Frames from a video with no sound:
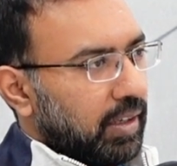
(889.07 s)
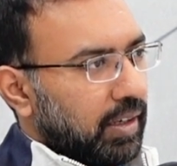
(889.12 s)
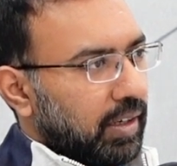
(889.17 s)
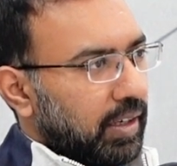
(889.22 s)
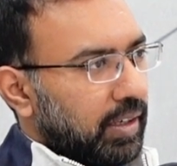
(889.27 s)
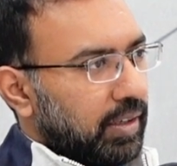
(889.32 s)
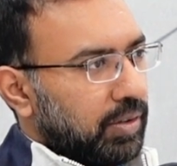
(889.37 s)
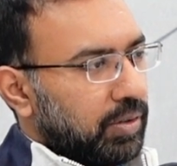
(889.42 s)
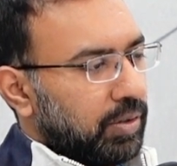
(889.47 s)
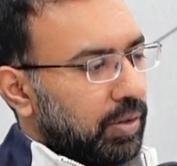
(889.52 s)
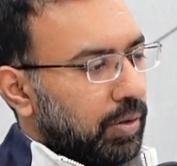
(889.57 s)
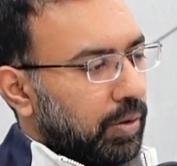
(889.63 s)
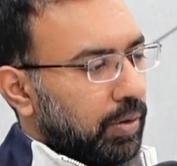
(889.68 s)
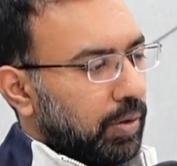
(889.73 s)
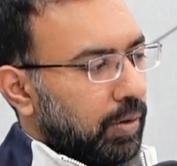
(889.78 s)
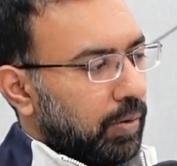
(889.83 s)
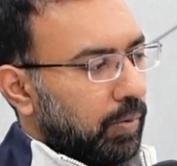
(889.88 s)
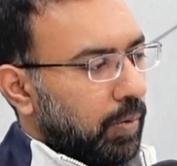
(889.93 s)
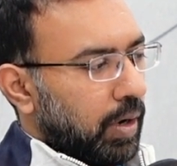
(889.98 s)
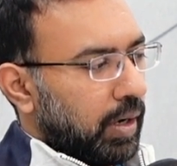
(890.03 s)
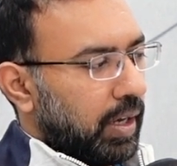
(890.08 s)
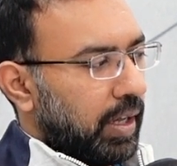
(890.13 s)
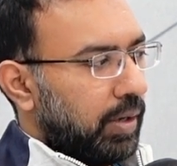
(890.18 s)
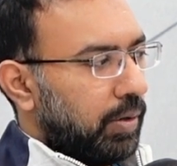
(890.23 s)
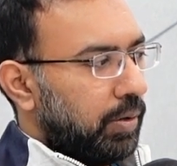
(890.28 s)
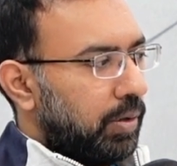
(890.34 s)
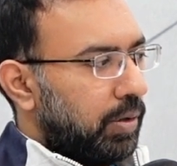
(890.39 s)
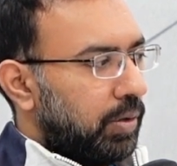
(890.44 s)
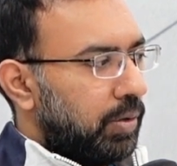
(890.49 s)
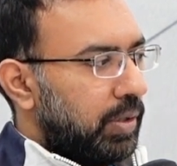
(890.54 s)
Right. So what I
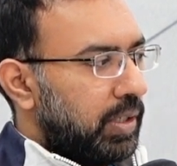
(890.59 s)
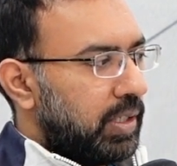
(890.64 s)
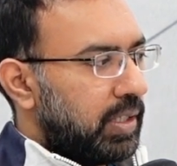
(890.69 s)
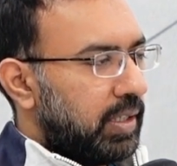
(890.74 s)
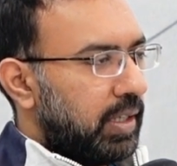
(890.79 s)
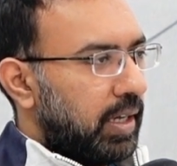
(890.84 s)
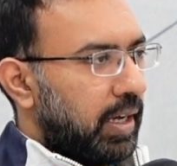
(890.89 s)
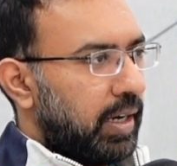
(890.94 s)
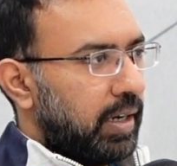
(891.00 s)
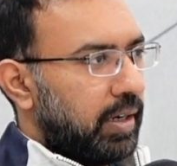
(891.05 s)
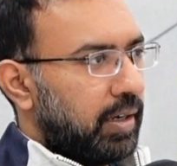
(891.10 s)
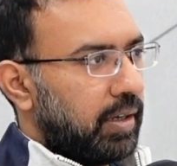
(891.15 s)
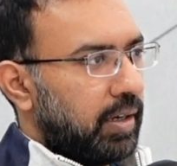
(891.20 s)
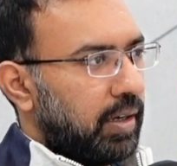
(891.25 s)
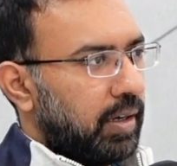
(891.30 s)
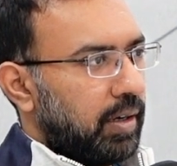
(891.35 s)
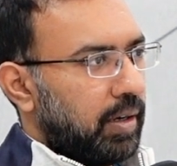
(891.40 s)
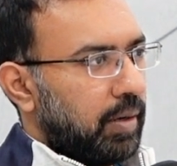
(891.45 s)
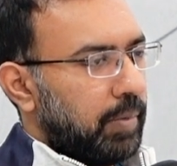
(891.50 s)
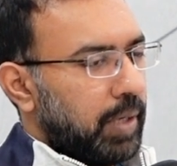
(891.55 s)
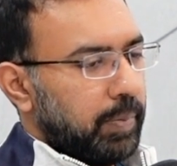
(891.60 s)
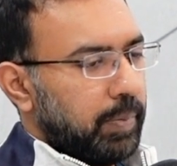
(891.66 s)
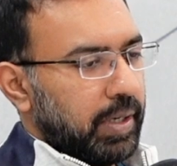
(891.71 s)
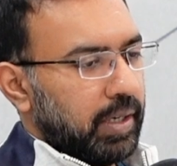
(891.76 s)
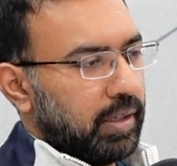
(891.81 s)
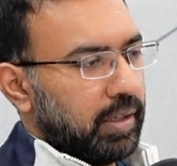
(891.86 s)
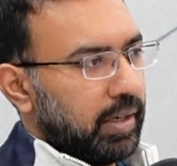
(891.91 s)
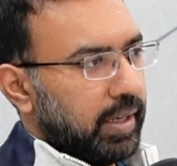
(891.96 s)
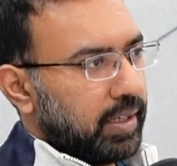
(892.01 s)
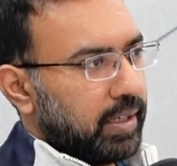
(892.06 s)
could do is that maybe
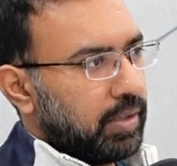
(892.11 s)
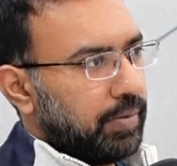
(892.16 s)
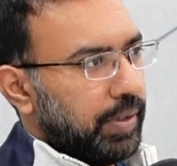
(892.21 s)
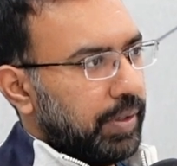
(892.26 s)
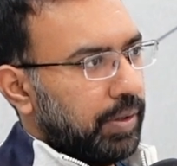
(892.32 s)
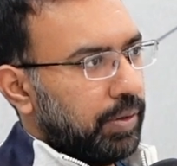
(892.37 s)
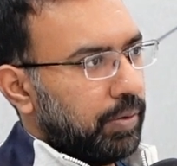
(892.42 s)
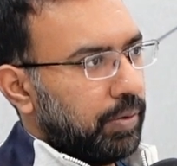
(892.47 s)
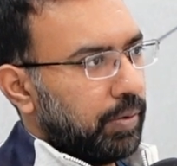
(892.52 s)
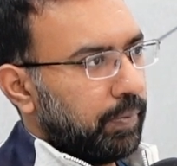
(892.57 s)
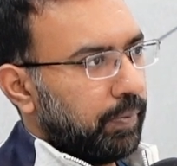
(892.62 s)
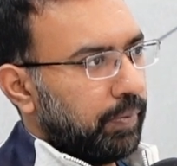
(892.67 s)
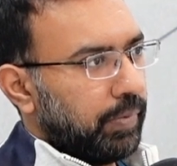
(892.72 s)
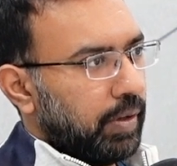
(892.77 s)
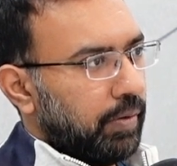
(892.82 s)
in the next video,